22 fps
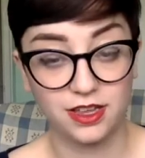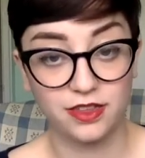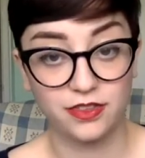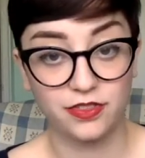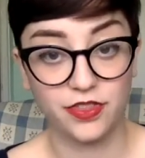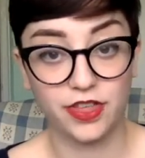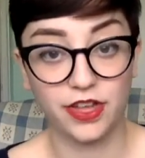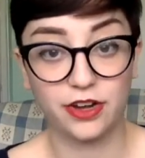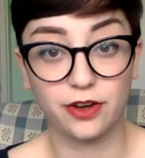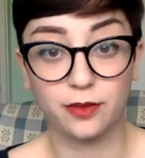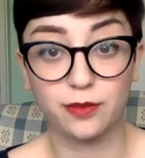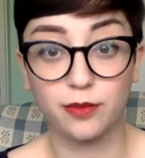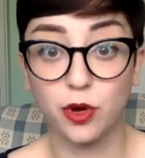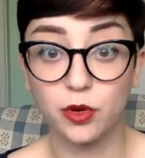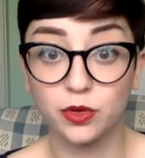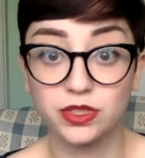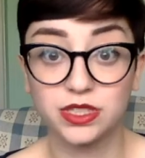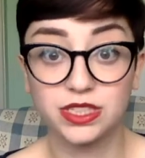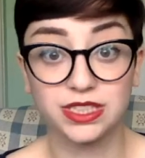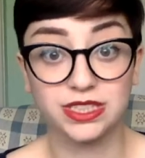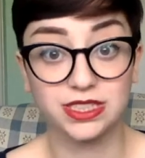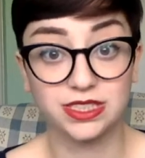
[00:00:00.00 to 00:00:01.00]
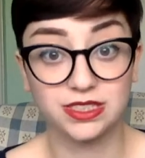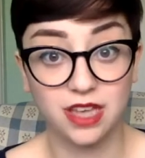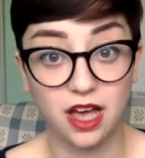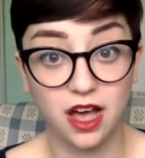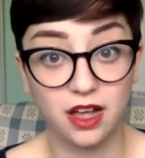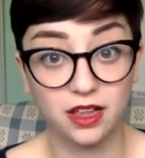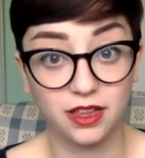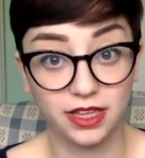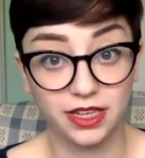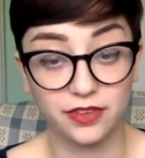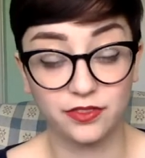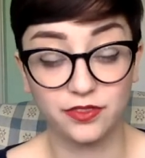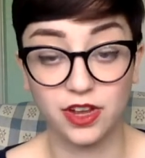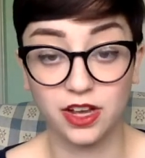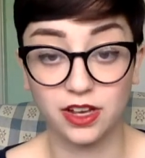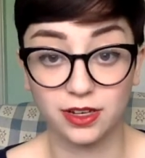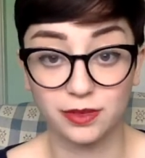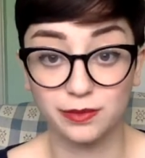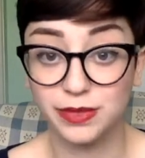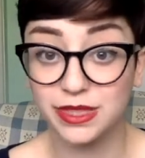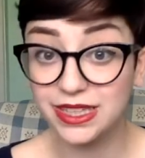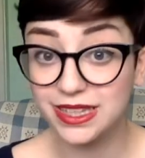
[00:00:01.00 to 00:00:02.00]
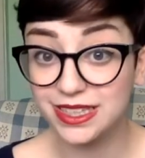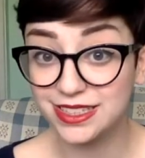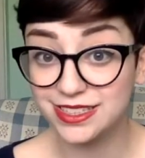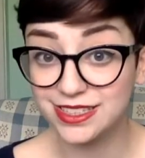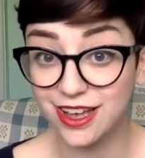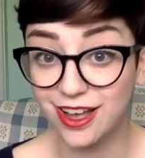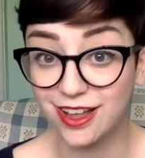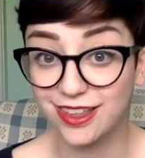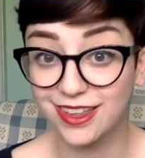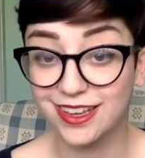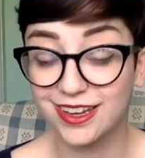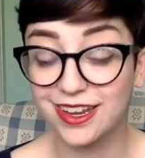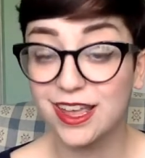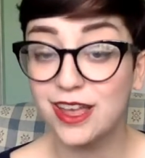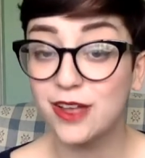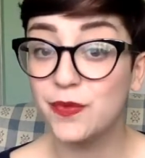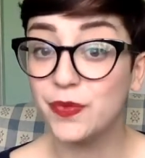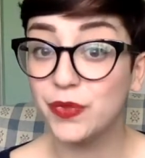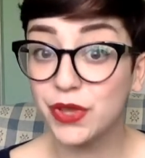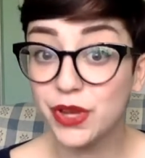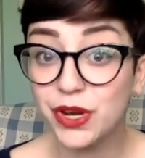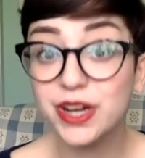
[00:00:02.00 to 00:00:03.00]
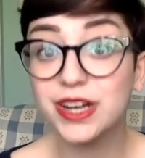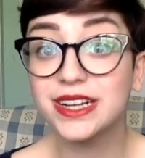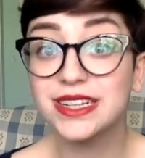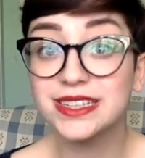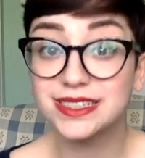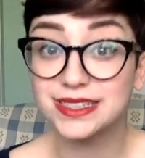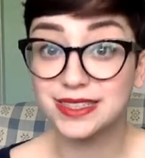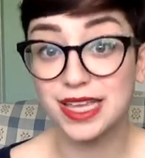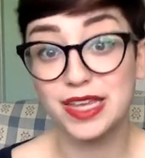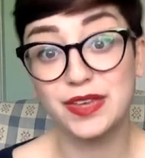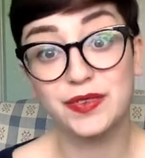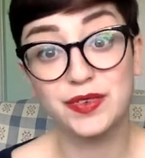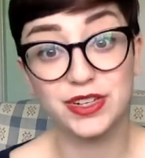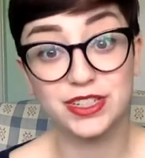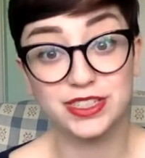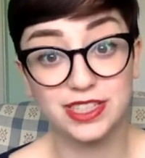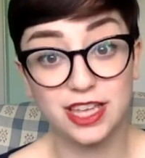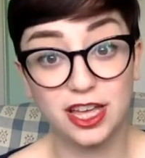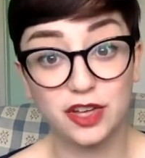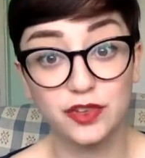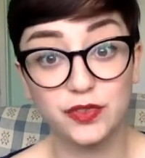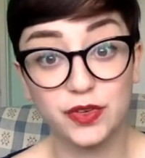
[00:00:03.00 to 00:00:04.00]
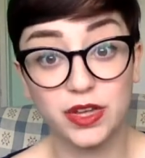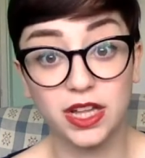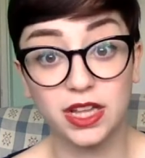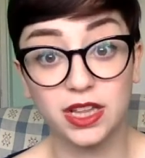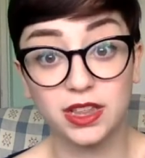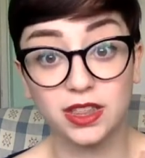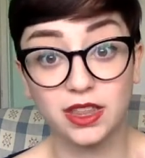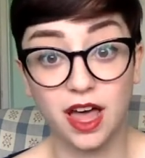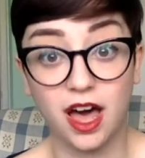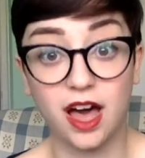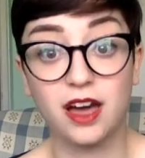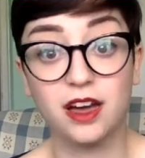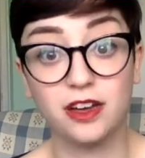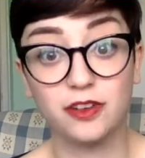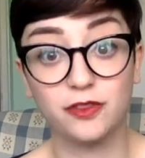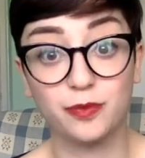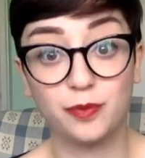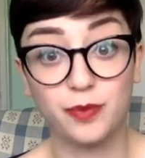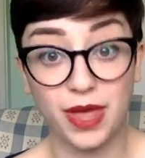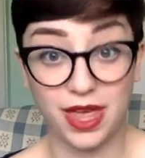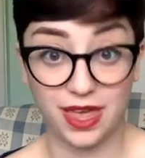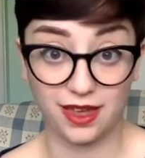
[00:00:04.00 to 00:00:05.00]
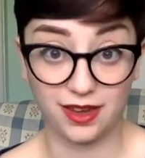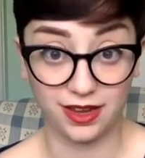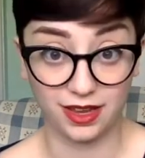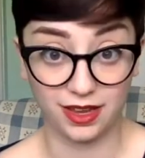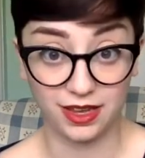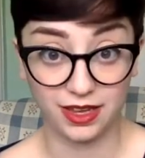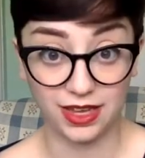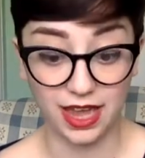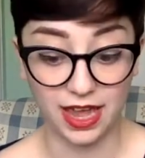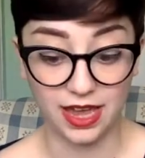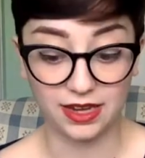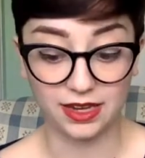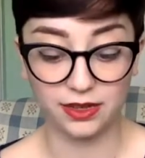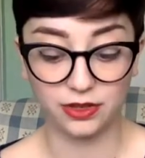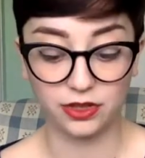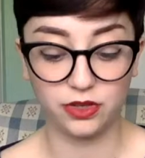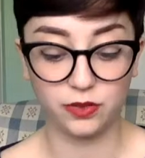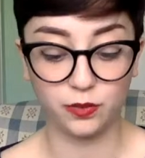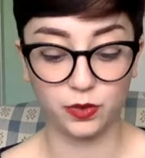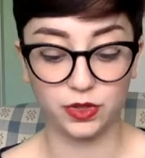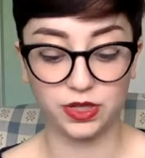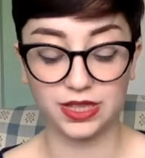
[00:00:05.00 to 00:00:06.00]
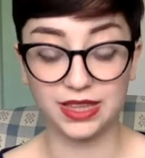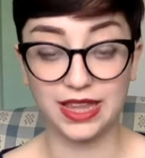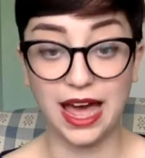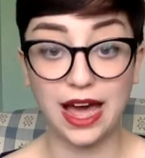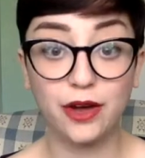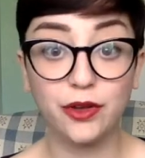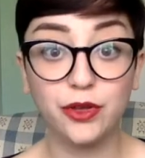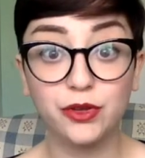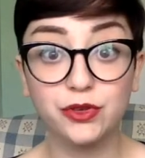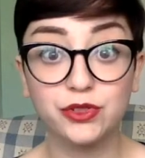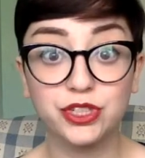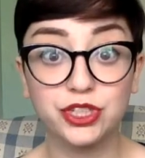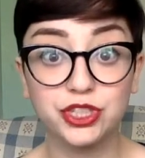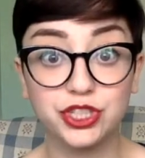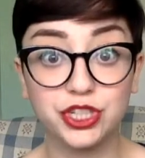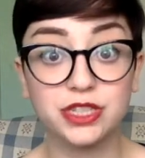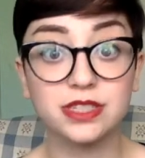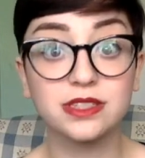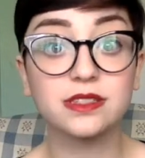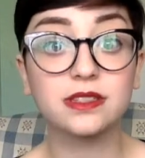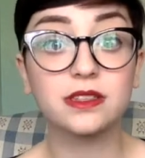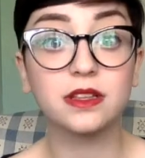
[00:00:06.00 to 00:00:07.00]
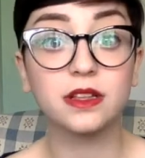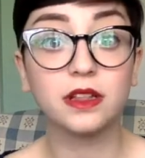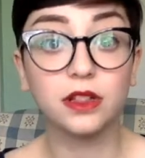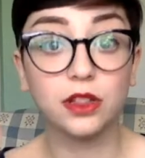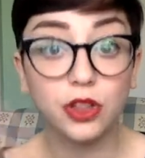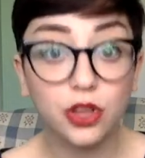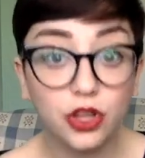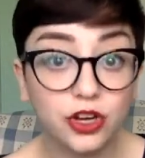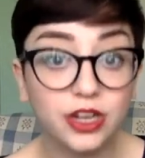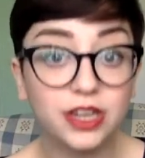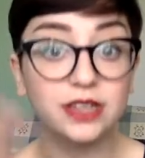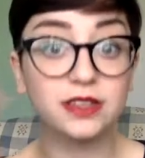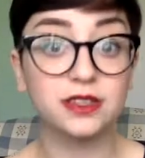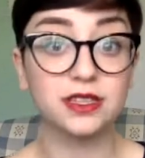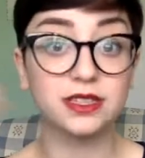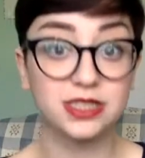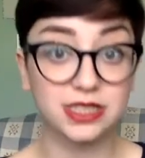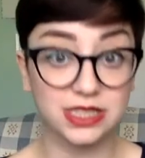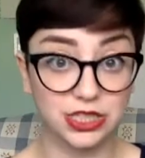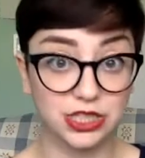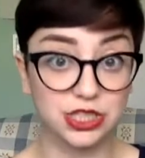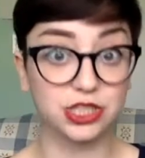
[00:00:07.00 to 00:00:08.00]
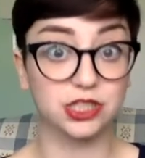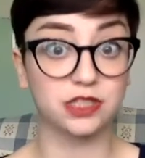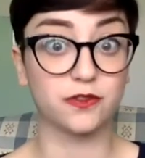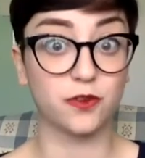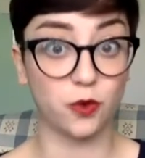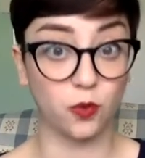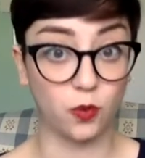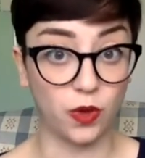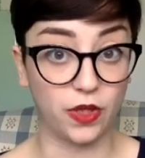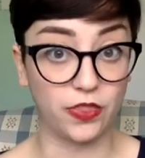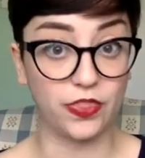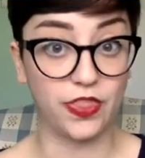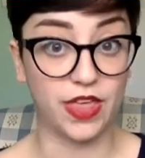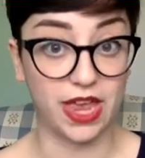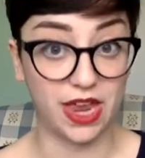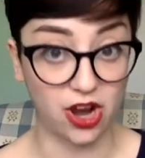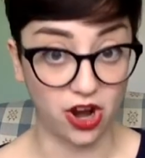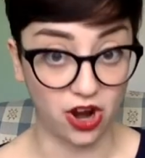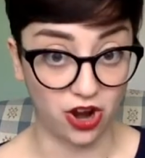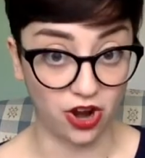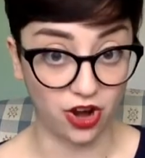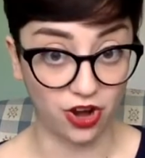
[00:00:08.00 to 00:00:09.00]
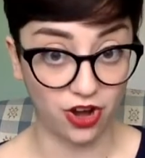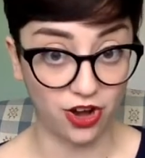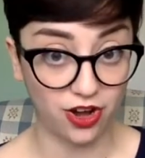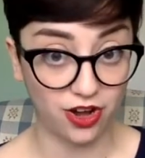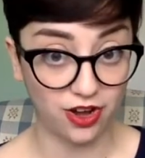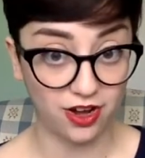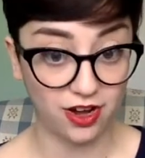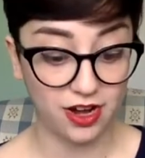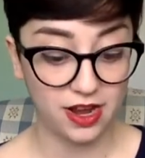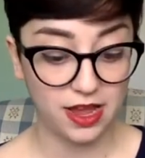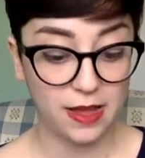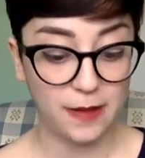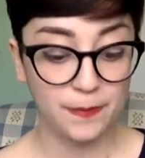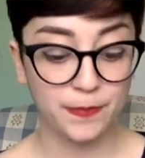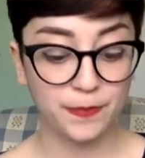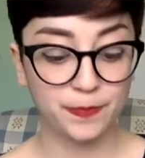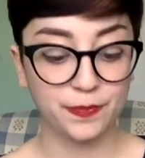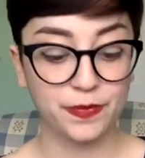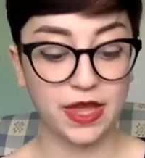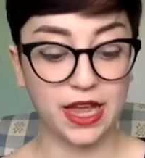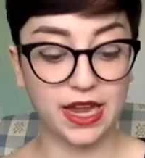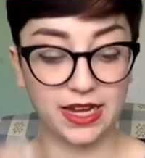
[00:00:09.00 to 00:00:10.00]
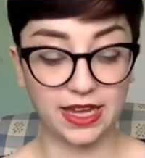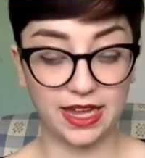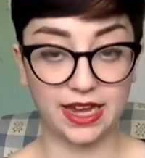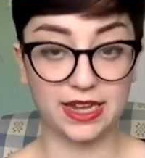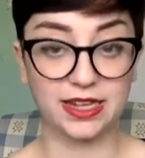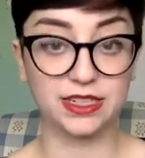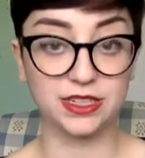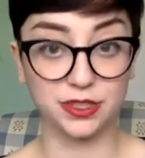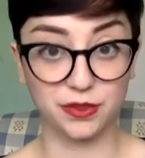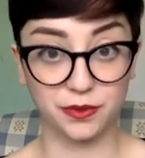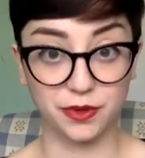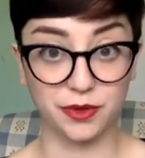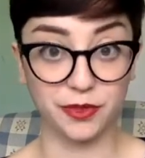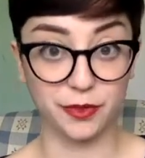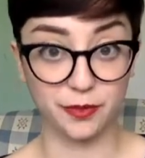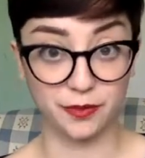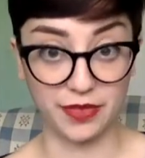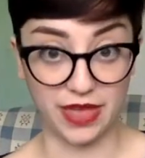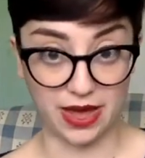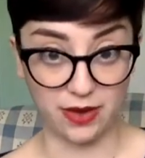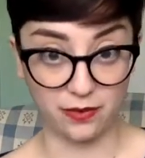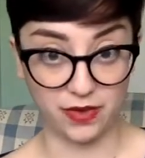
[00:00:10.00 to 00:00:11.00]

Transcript: that are mostly solid, if not completely solid, you're gonna save yourself a lot of panic, and it will allow you to just look at the stitches for what they are and get into the rhythm that